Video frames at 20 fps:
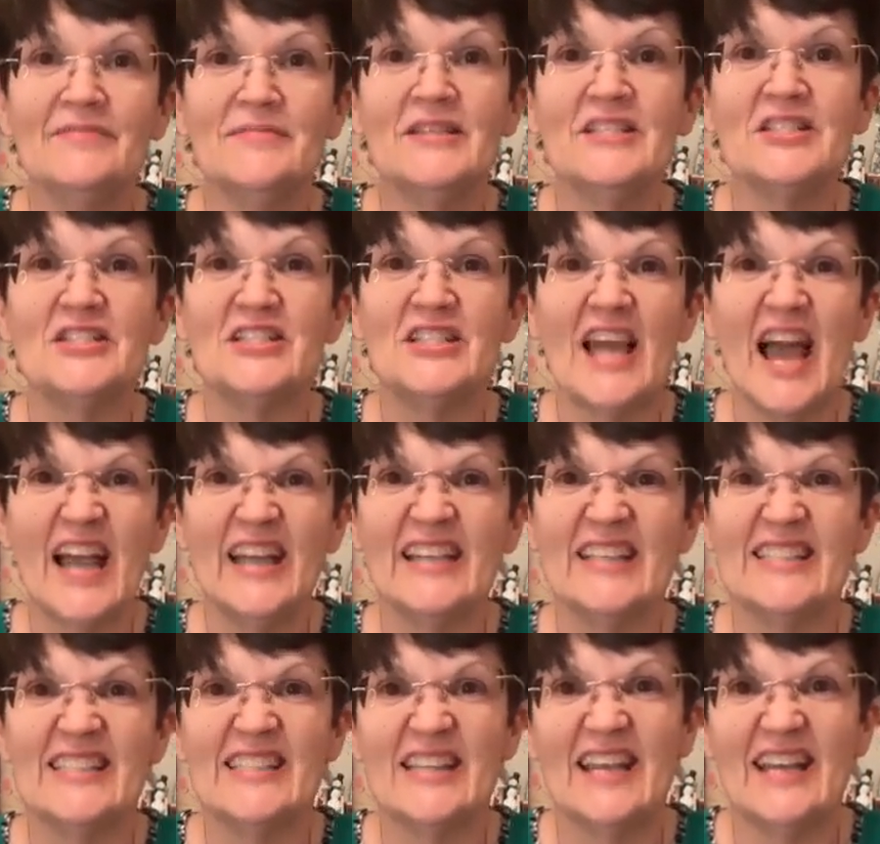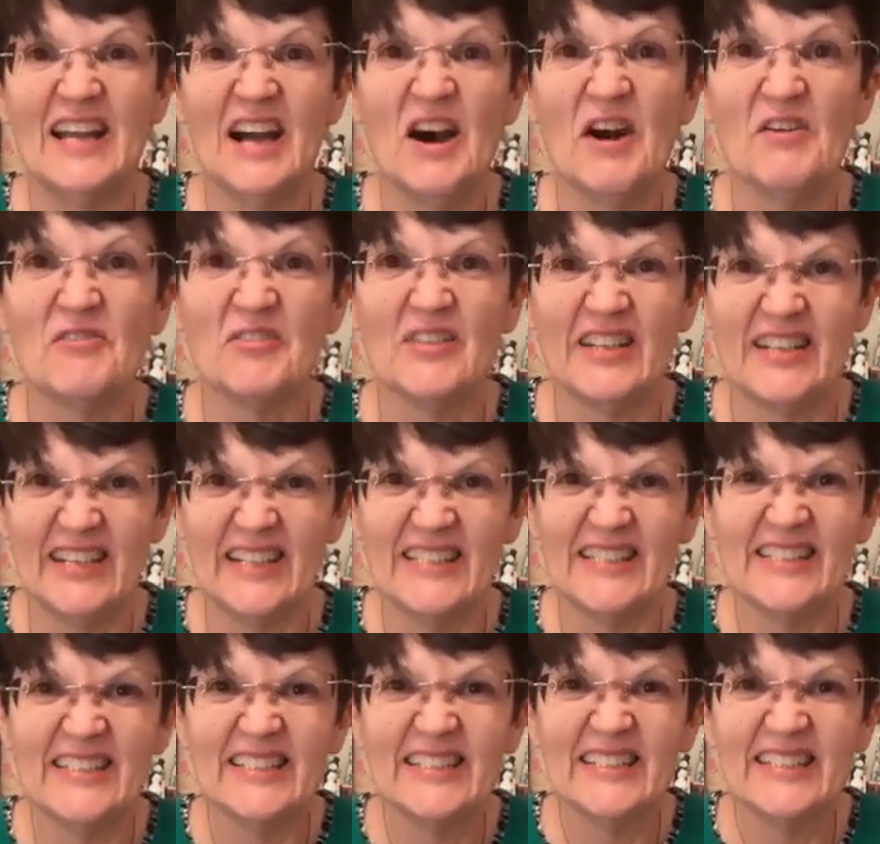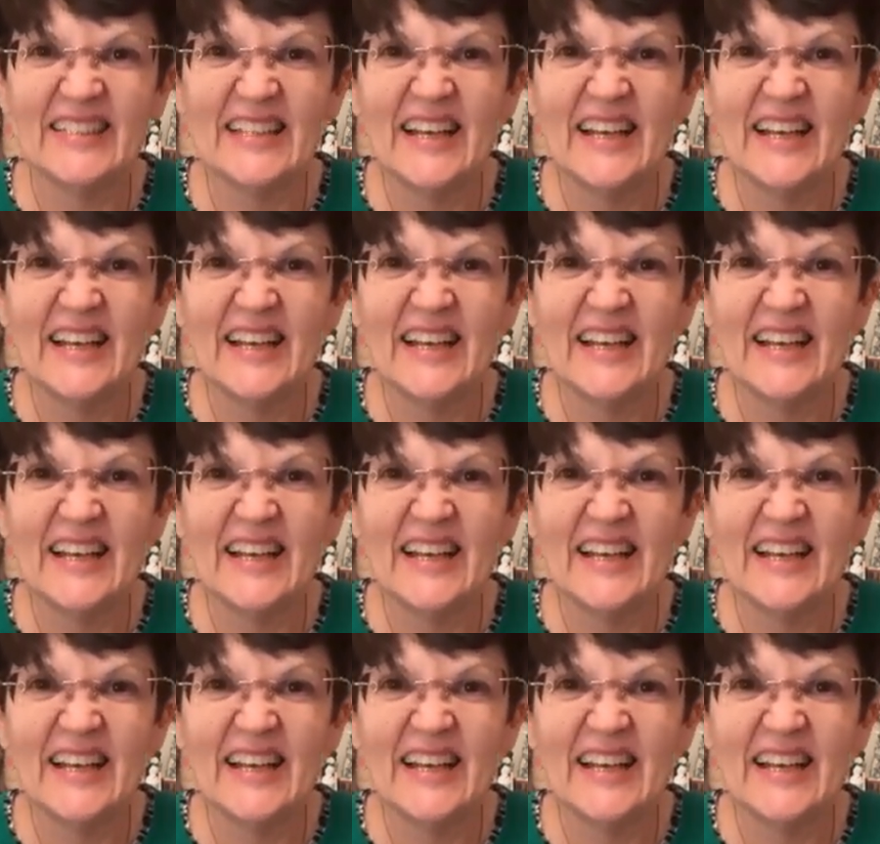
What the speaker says: Miss Jackie said holding it.